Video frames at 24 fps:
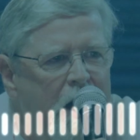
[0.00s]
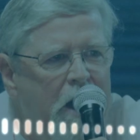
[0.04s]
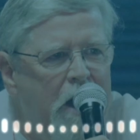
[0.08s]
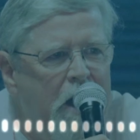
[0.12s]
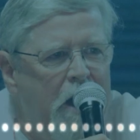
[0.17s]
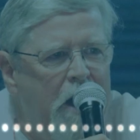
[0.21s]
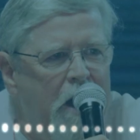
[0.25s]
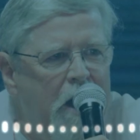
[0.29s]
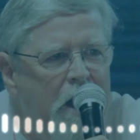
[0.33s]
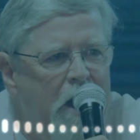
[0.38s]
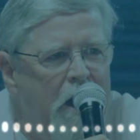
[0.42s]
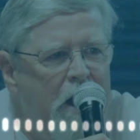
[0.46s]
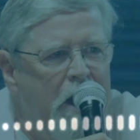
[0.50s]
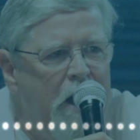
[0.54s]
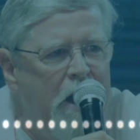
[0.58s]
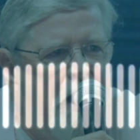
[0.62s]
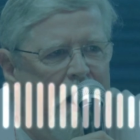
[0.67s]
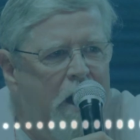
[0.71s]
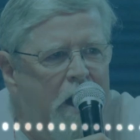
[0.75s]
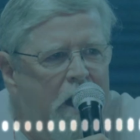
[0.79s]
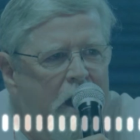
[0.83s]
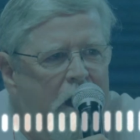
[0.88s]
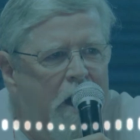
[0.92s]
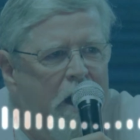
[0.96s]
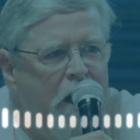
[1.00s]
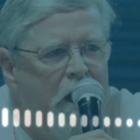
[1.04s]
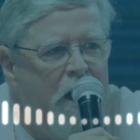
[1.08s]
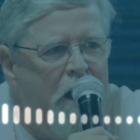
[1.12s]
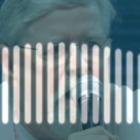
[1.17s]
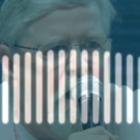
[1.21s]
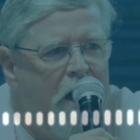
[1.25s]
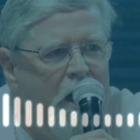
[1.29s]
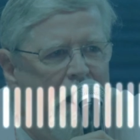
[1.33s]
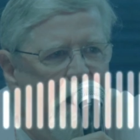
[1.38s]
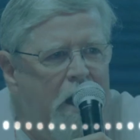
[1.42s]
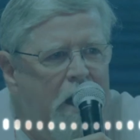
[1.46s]
the
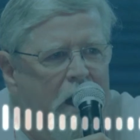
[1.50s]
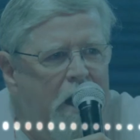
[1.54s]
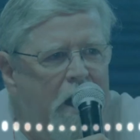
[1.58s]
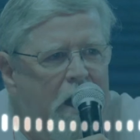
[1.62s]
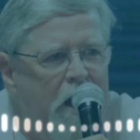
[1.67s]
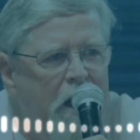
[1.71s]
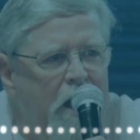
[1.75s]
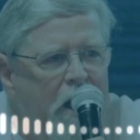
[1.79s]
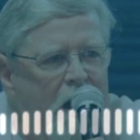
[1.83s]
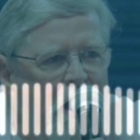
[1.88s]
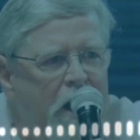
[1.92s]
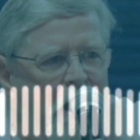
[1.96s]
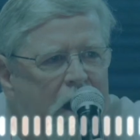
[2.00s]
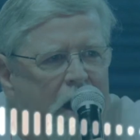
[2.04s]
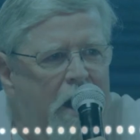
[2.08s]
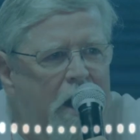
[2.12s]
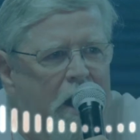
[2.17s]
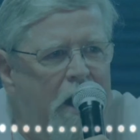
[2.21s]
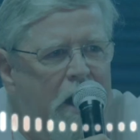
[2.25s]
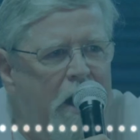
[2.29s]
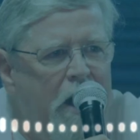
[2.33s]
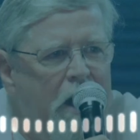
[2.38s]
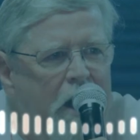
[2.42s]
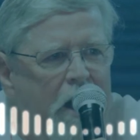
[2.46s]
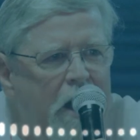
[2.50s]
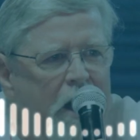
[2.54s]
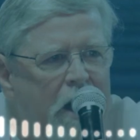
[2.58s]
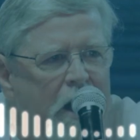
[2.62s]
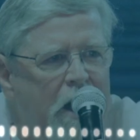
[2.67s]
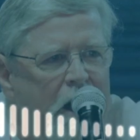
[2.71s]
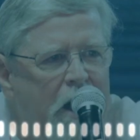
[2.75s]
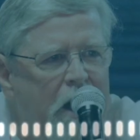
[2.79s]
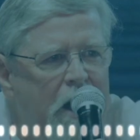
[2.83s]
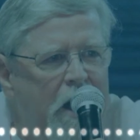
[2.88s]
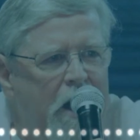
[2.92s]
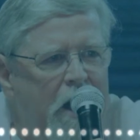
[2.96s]
1,300 students at Yale
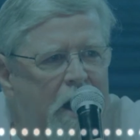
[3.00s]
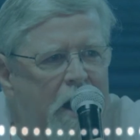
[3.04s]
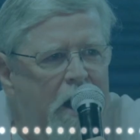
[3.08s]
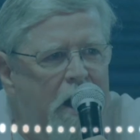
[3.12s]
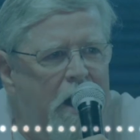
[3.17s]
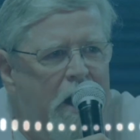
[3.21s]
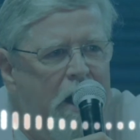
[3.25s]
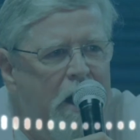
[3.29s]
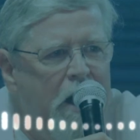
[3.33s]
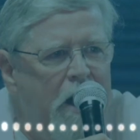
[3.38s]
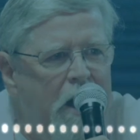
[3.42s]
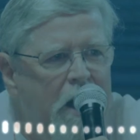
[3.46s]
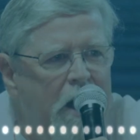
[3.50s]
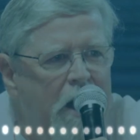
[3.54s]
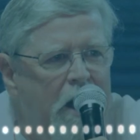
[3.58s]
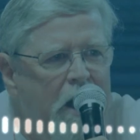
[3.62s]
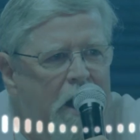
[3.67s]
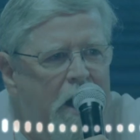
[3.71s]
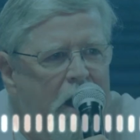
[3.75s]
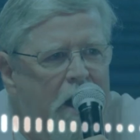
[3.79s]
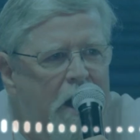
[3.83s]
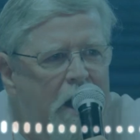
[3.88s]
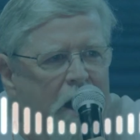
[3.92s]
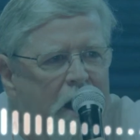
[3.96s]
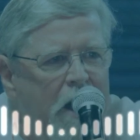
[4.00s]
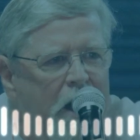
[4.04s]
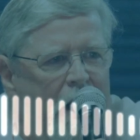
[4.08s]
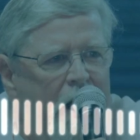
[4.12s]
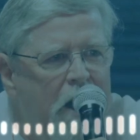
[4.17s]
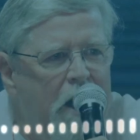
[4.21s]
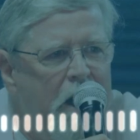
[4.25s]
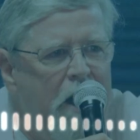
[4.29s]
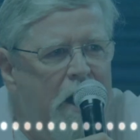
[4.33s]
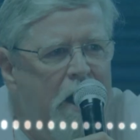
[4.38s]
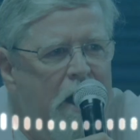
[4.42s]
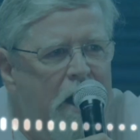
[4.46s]
were involved in prayer
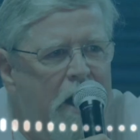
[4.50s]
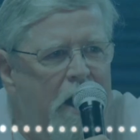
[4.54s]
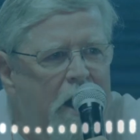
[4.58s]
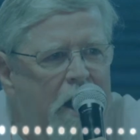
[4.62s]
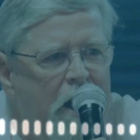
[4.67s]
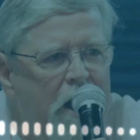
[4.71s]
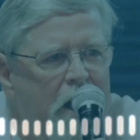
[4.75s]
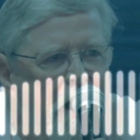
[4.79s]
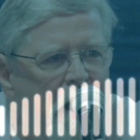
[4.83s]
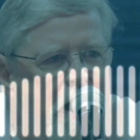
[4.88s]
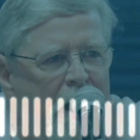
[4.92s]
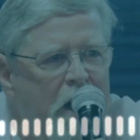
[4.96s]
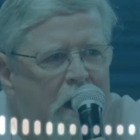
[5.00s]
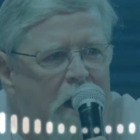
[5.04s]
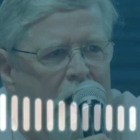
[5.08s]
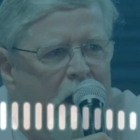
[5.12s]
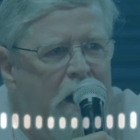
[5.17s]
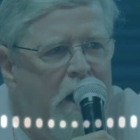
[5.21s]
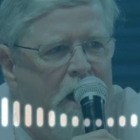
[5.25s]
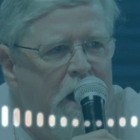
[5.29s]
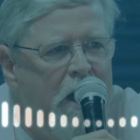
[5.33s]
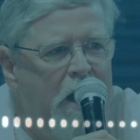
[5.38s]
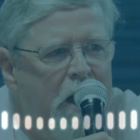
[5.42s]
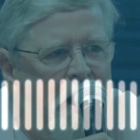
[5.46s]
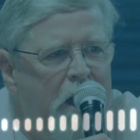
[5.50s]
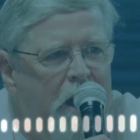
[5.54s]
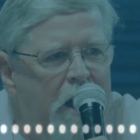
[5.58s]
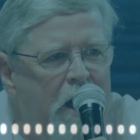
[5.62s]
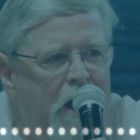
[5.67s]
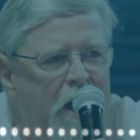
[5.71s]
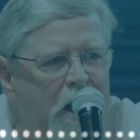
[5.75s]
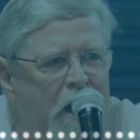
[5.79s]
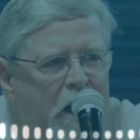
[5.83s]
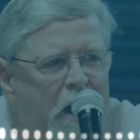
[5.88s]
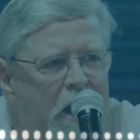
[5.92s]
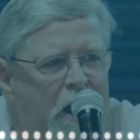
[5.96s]
meetings.
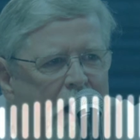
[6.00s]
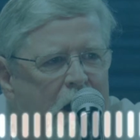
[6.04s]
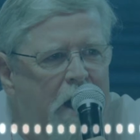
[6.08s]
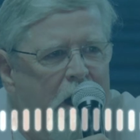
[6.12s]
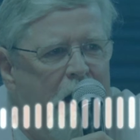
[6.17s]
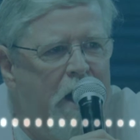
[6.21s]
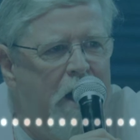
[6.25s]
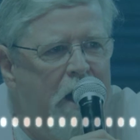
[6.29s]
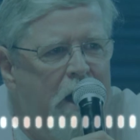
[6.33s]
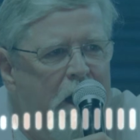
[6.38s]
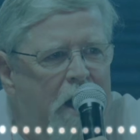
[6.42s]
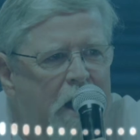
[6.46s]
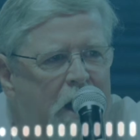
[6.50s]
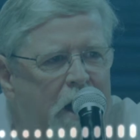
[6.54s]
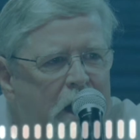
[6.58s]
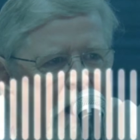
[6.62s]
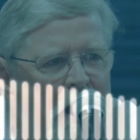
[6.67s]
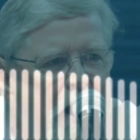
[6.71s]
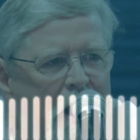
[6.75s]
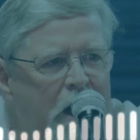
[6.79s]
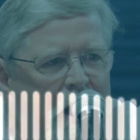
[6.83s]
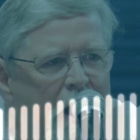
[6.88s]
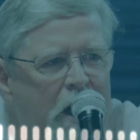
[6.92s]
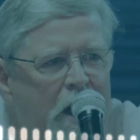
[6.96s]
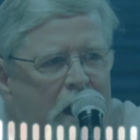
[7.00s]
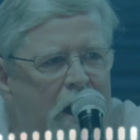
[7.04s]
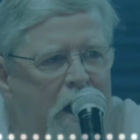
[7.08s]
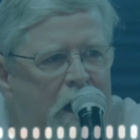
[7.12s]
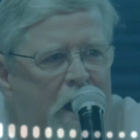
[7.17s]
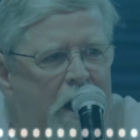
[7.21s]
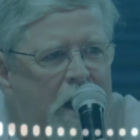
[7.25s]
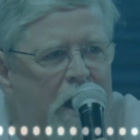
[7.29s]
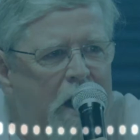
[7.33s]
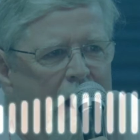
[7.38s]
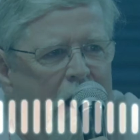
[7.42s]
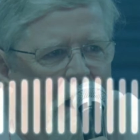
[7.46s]
After he had graduated, Borden
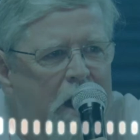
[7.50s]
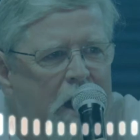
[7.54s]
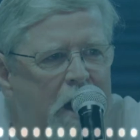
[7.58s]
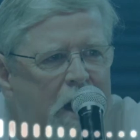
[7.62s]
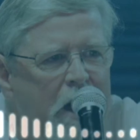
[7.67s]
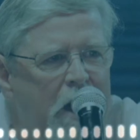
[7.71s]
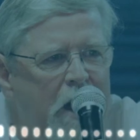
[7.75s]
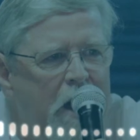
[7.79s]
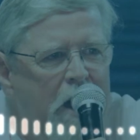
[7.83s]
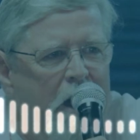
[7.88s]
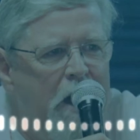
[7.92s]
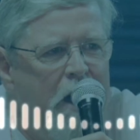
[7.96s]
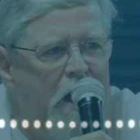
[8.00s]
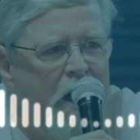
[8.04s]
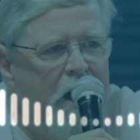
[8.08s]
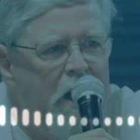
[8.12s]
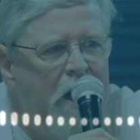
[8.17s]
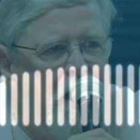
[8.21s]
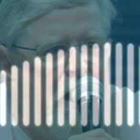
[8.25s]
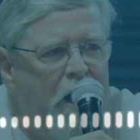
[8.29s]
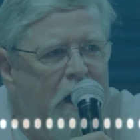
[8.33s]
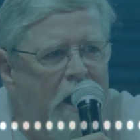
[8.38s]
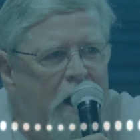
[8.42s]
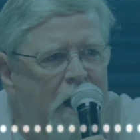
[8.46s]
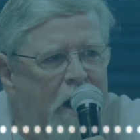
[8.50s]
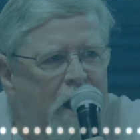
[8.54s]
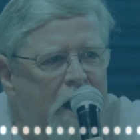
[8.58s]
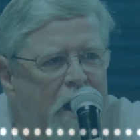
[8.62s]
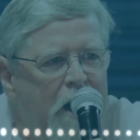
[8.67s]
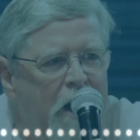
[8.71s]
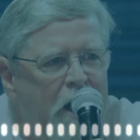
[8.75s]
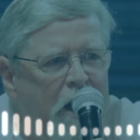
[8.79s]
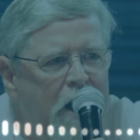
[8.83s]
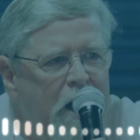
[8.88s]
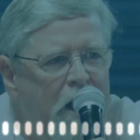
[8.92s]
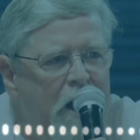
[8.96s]
received multiple job
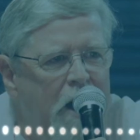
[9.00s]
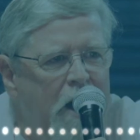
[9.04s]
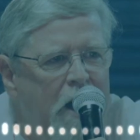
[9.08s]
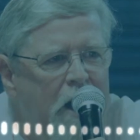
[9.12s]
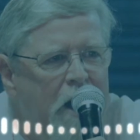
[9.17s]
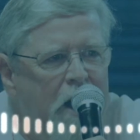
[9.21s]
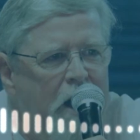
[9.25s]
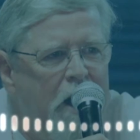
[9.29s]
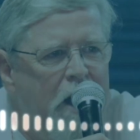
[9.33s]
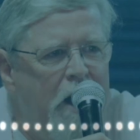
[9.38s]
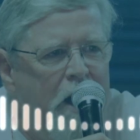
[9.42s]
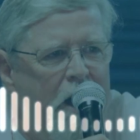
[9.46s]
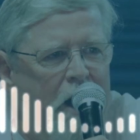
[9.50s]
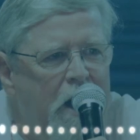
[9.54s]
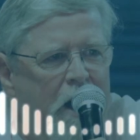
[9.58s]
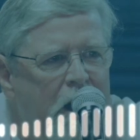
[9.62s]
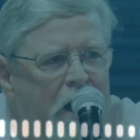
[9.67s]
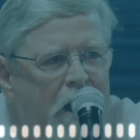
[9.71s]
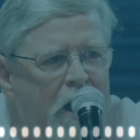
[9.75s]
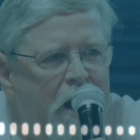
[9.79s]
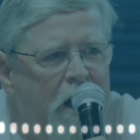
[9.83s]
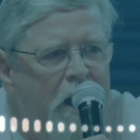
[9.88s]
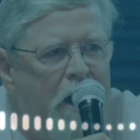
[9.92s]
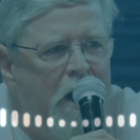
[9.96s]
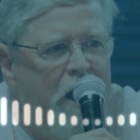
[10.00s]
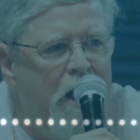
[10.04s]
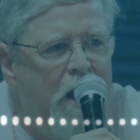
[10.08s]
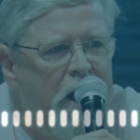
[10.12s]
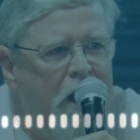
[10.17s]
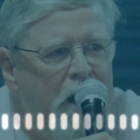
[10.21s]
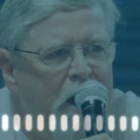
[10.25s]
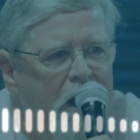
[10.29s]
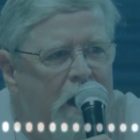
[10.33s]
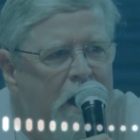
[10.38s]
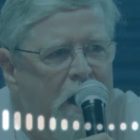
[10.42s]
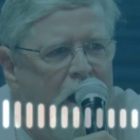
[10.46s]
offers, but he turned them down
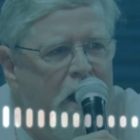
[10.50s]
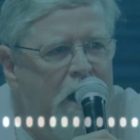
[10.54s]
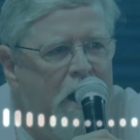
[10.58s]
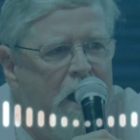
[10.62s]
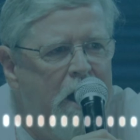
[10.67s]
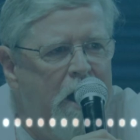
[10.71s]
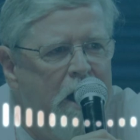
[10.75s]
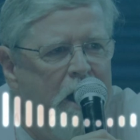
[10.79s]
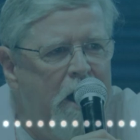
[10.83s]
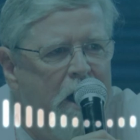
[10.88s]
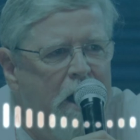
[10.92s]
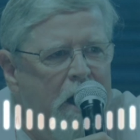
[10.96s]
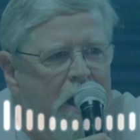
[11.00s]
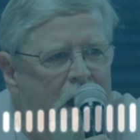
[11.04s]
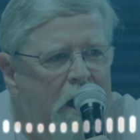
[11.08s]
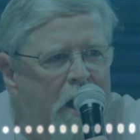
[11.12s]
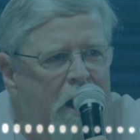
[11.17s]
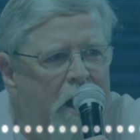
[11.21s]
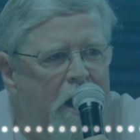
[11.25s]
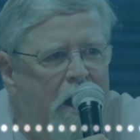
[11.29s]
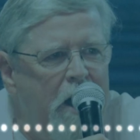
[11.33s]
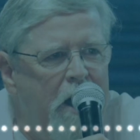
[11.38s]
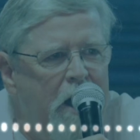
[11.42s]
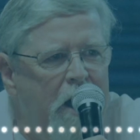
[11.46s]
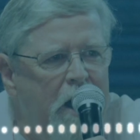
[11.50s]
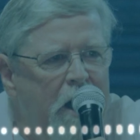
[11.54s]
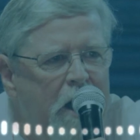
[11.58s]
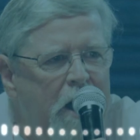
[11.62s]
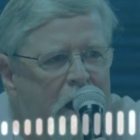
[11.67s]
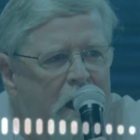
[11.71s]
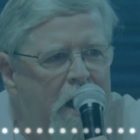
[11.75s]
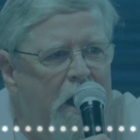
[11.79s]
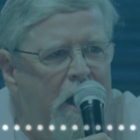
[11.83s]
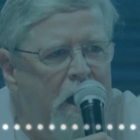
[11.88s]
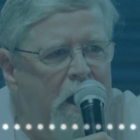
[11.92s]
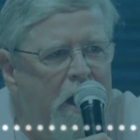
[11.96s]
so that he could attend
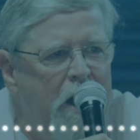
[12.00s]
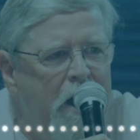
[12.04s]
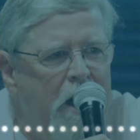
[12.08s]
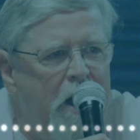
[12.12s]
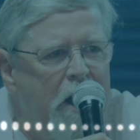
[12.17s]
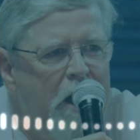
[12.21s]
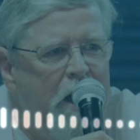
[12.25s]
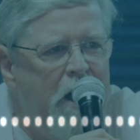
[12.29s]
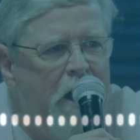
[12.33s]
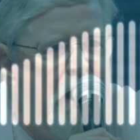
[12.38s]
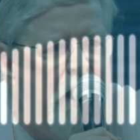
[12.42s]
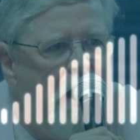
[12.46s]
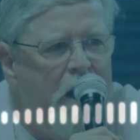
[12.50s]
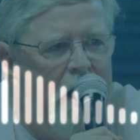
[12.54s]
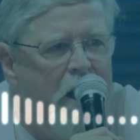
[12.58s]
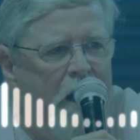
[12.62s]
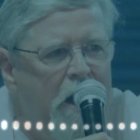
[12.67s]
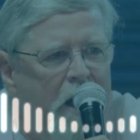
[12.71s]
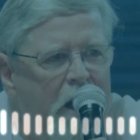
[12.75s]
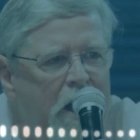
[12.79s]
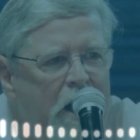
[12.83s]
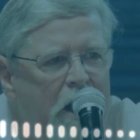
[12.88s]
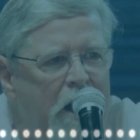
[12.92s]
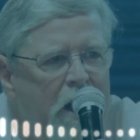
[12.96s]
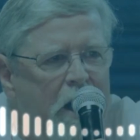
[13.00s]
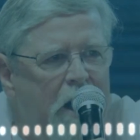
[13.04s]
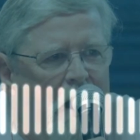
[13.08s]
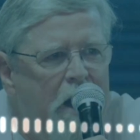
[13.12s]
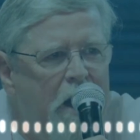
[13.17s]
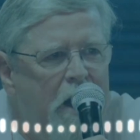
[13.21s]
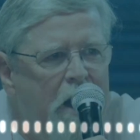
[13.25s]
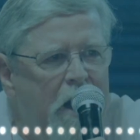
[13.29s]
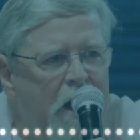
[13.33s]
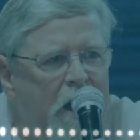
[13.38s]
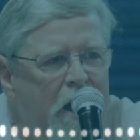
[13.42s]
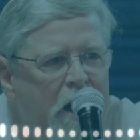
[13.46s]
Princeton Theological
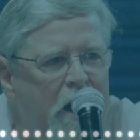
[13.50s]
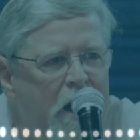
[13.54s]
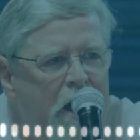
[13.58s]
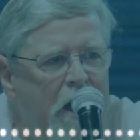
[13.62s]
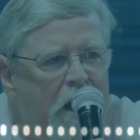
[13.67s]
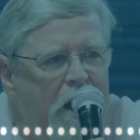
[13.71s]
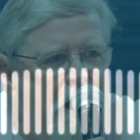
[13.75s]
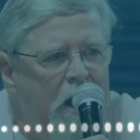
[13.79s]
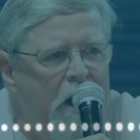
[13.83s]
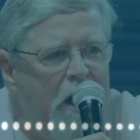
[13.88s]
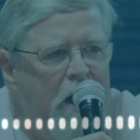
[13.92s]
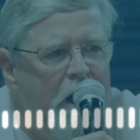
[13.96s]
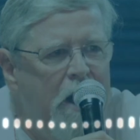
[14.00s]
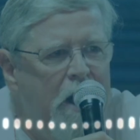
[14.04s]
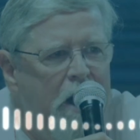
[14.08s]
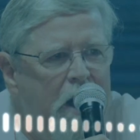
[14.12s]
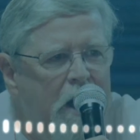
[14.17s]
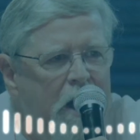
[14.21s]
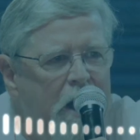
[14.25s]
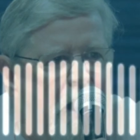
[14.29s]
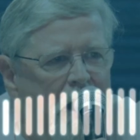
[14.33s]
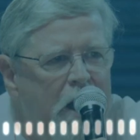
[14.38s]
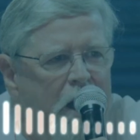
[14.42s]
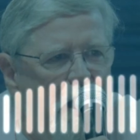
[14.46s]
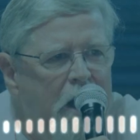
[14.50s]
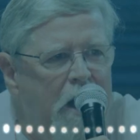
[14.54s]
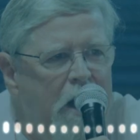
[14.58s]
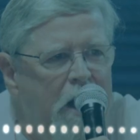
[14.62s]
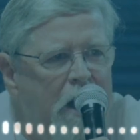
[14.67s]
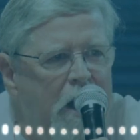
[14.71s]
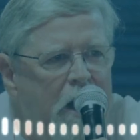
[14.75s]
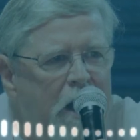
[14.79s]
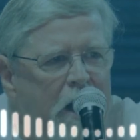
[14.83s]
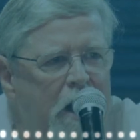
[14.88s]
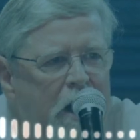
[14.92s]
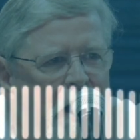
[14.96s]
Seminary. While at
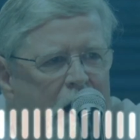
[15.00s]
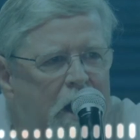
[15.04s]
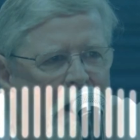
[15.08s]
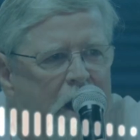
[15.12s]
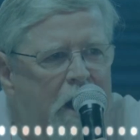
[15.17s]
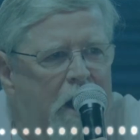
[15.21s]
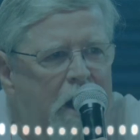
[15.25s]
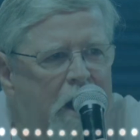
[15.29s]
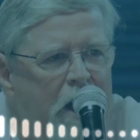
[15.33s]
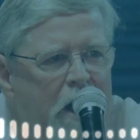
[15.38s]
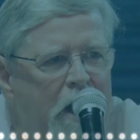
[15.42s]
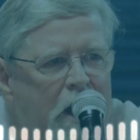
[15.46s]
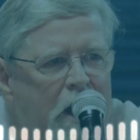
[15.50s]
Princeton, Borden